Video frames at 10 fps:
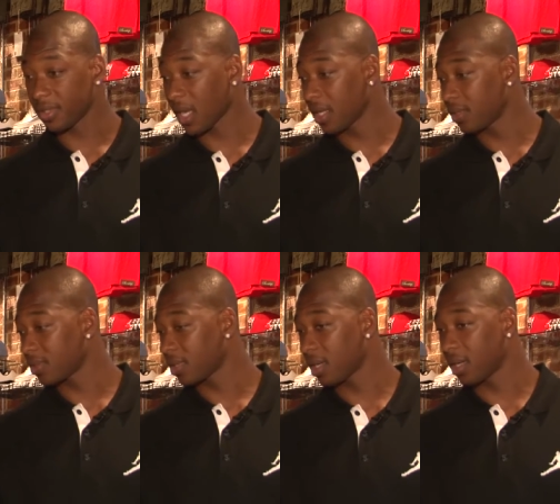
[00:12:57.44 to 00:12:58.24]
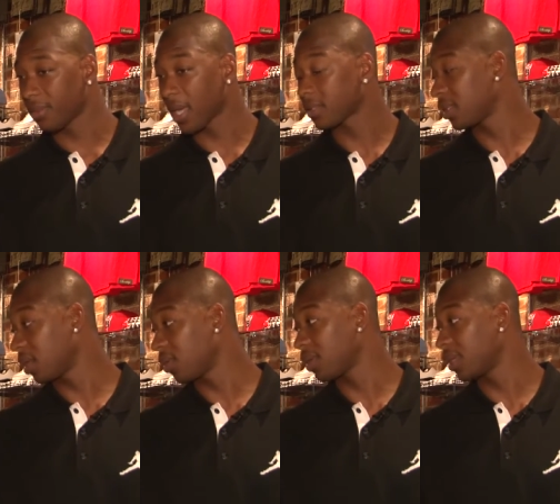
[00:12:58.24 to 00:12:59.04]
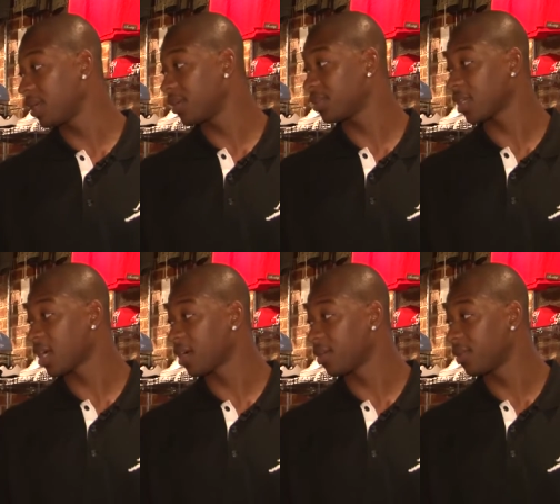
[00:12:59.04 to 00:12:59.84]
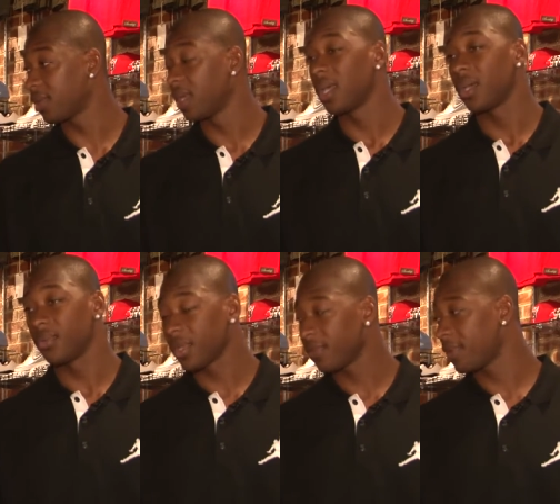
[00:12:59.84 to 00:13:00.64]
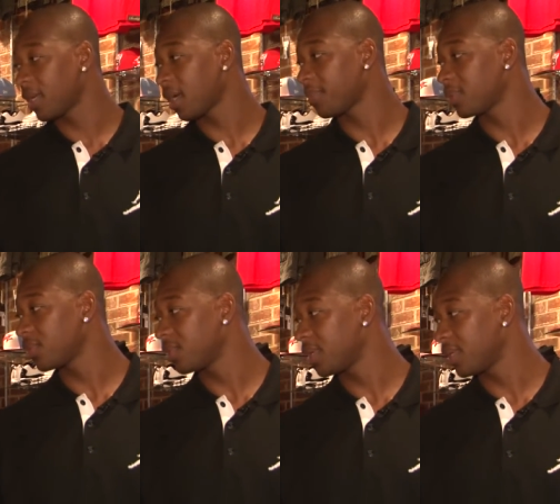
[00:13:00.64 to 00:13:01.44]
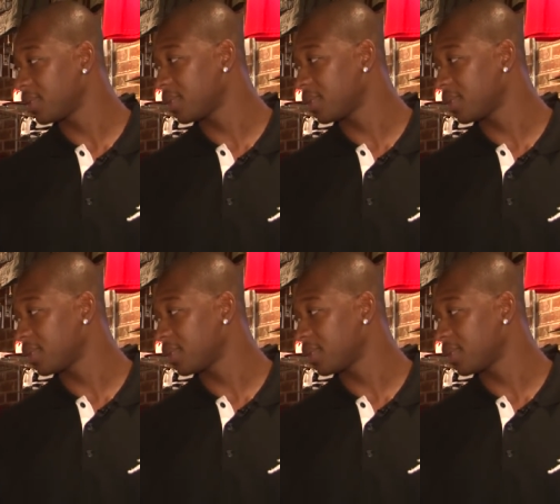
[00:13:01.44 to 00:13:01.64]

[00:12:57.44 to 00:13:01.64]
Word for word: designers, um, actually locally here in Chicago, and we give them an opportunity